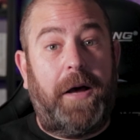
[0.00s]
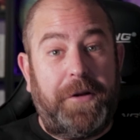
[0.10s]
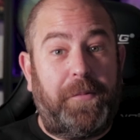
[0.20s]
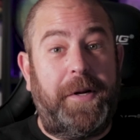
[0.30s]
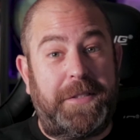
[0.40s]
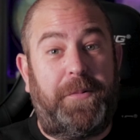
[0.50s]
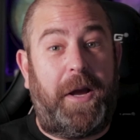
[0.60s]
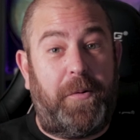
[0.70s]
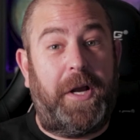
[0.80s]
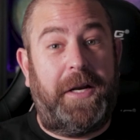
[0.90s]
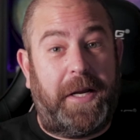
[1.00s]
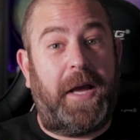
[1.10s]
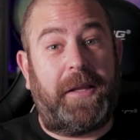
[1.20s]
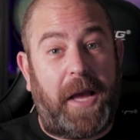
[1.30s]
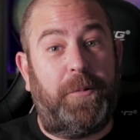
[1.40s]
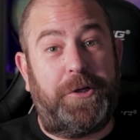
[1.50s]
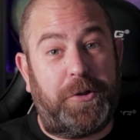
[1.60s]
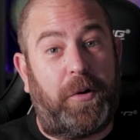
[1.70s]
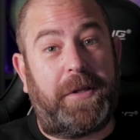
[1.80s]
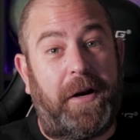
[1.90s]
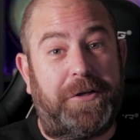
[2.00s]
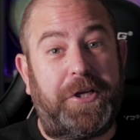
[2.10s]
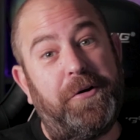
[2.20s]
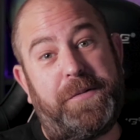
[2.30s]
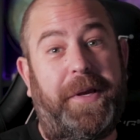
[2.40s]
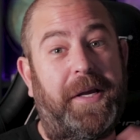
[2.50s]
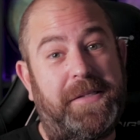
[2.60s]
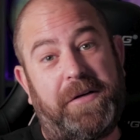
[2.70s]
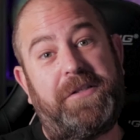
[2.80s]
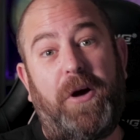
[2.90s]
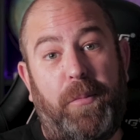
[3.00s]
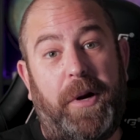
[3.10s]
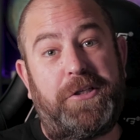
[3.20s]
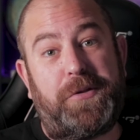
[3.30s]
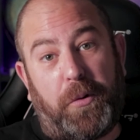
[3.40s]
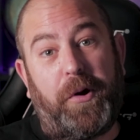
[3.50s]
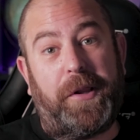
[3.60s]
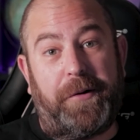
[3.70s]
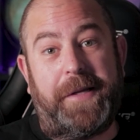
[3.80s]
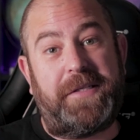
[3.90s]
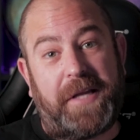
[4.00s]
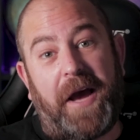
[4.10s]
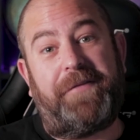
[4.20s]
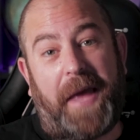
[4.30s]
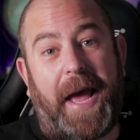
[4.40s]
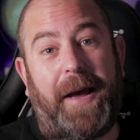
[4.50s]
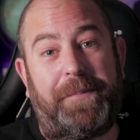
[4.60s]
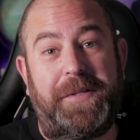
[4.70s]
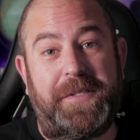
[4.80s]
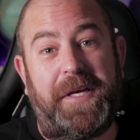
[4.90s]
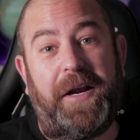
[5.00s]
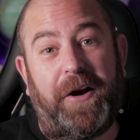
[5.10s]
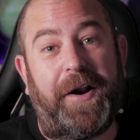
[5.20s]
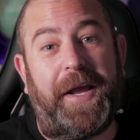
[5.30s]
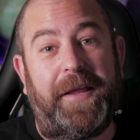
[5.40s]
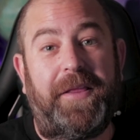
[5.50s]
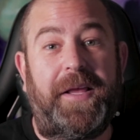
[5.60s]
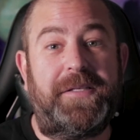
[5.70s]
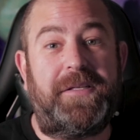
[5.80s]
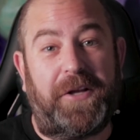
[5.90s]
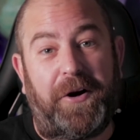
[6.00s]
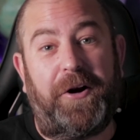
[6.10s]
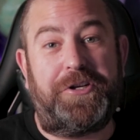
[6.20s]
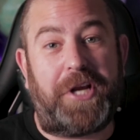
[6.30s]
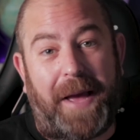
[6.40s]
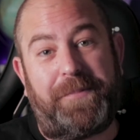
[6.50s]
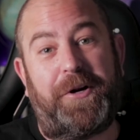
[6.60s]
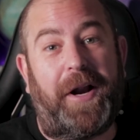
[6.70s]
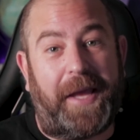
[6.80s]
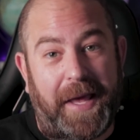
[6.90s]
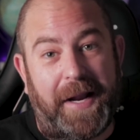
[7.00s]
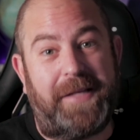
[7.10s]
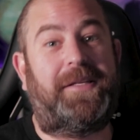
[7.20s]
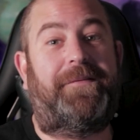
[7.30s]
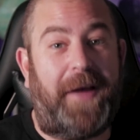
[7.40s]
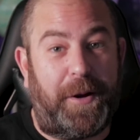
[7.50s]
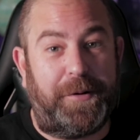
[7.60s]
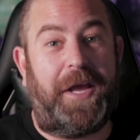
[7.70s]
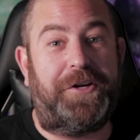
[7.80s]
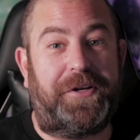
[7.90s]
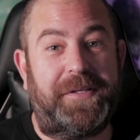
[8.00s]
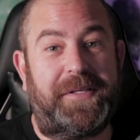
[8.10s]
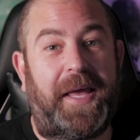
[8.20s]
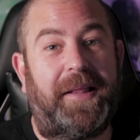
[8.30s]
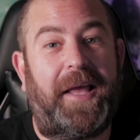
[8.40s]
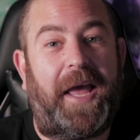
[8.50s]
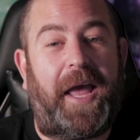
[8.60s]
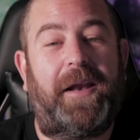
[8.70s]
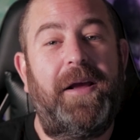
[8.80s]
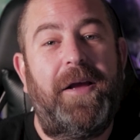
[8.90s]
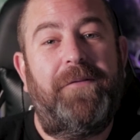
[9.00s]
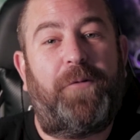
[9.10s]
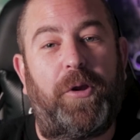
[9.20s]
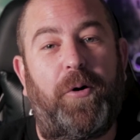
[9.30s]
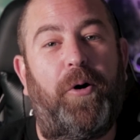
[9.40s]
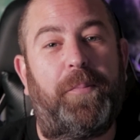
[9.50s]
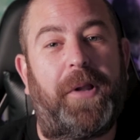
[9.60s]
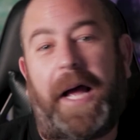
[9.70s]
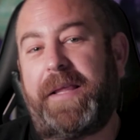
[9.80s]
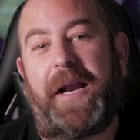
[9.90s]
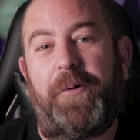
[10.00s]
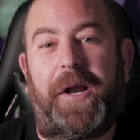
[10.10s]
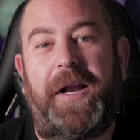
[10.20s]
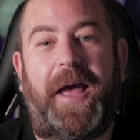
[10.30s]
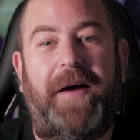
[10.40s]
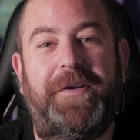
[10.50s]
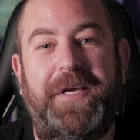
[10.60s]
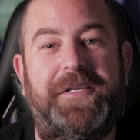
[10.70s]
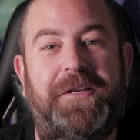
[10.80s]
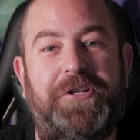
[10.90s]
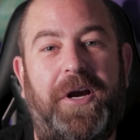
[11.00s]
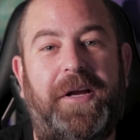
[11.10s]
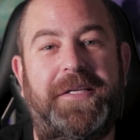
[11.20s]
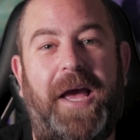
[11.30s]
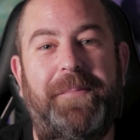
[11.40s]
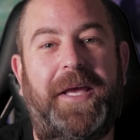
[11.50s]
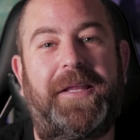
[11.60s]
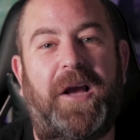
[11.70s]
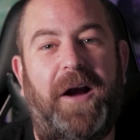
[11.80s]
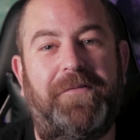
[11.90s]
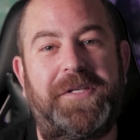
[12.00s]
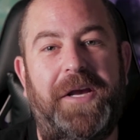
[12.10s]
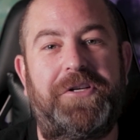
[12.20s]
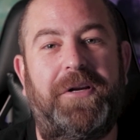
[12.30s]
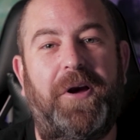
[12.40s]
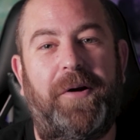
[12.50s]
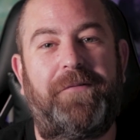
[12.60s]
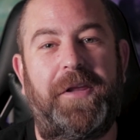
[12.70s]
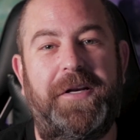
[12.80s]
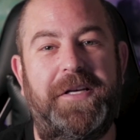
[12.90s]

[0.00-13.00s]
other reason why I wanted to cut that one short there too is because there's so much spoilery stuff that happens here in this 3rd chapter, again, as the foundations get laid for the whole plot, that I wanted to have a decent chunk of time to get the conversation going for the